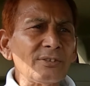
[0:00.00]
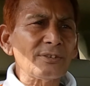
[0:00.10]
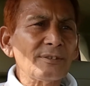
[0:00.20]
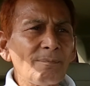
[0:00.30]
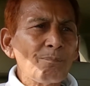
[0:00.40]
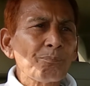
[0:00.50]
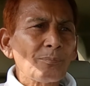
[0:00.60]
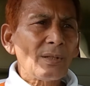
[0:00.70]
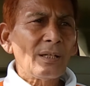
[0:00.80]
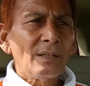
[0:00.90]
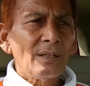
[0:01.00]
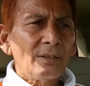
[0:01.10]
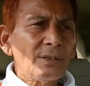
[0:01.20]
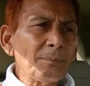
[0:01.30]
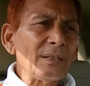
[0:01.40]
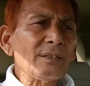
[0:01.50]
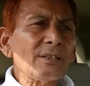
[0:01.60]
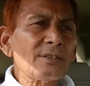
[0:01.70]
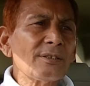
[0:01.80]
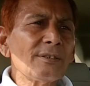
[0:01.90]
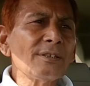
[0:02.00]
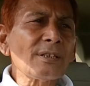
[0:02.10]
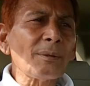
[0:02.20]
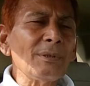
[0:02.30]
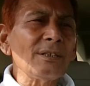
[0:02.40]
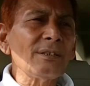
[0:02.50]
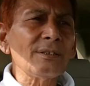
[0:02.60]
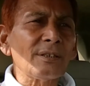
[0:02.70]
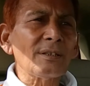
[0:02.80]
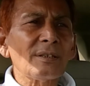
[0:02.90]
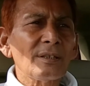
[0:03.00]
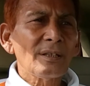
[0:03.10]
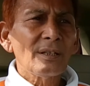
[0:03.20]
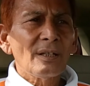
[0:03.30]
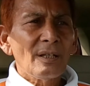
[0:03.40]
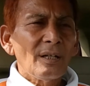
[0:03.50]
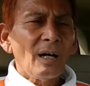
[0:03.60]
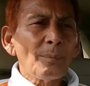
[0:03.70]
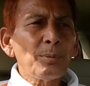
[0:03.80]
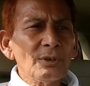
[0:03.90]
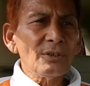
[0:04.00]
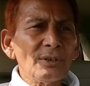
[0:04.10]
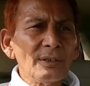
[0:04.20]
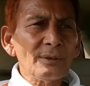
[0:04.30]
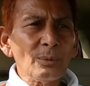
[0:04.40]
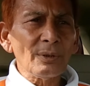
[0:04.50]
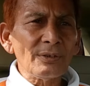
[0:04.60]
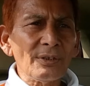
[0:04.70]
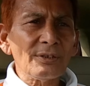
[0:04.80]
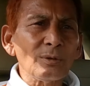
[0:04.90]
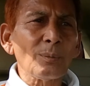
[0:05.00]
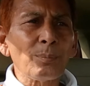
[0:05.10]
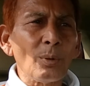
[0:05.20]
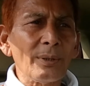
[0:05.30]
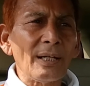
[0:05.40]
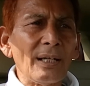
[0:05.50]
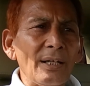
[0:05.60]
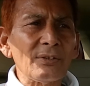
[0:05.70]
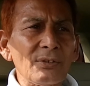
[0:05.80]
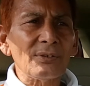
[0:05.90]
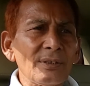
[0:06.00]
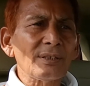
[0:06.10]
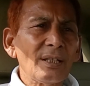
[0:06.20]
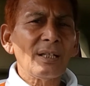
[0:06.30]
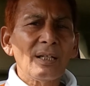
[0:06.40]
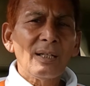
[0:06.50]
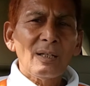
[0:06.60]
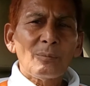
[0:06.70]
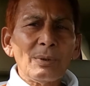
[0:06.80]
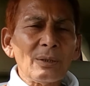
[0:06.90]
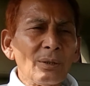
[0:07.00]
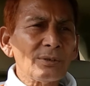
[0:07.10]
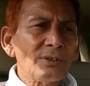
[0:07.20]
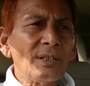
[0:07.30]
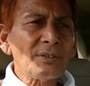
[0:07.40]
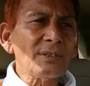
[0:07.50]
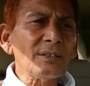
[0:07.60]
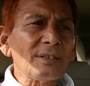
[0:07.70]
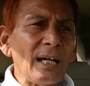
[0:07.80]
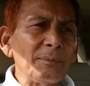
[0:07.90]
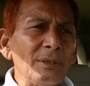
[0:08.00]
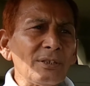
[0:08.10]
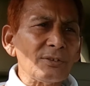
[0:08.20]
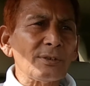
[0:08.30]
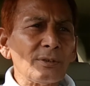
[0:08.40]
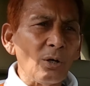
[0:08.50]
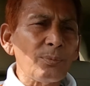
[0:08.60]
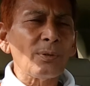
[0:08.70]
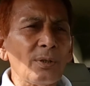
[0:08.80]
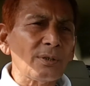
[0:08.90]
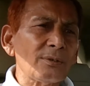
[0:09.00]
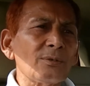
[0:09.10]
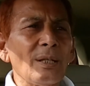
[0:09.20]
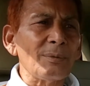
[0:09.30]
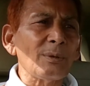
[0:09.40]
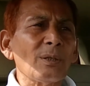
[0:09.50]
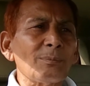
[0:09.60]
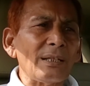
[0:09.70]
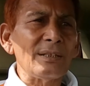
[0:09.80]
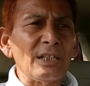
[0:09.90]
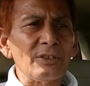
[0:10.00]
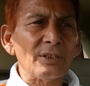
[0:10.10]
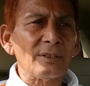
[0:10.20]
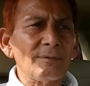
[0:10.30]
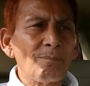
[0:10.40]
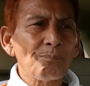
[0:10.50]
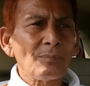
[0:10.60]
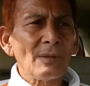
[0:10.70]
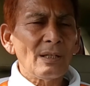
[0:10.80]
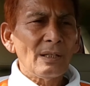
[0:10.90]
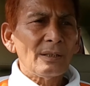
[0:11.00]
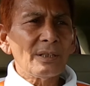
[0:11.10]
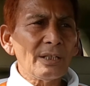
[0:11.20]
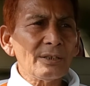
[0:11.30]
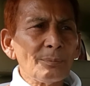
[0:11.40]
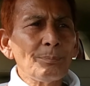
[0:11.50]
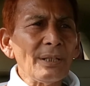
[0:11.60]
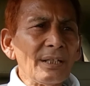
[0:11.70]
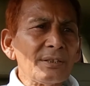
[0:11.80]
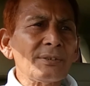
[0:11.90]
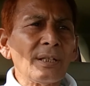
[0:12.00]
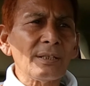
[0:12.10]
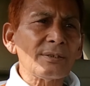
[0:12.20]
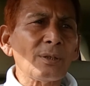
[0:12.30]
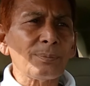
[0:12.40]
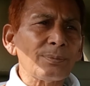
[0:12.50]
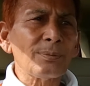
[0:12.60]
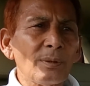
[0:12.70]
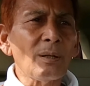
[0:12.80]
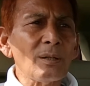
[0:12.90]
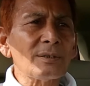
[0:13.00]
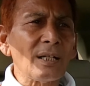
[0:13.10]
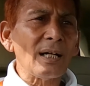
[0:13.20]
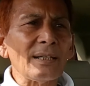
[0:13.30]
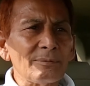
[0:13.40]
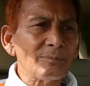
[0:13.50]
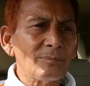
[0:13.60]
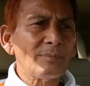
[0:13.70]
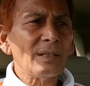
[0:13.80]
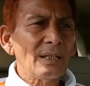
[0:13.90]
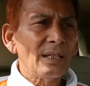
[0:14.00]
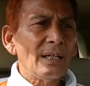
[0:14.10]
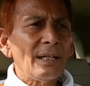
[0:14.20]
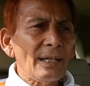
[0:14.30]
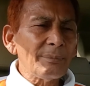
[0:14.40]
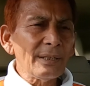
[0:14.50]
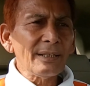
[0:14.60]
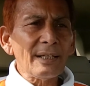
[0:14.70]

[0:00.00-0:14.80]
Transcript: tremendous determined opposition to resist your progress. Because testing time is offered to everyone by nature. That is the biggest test of all time. Every great man, a successful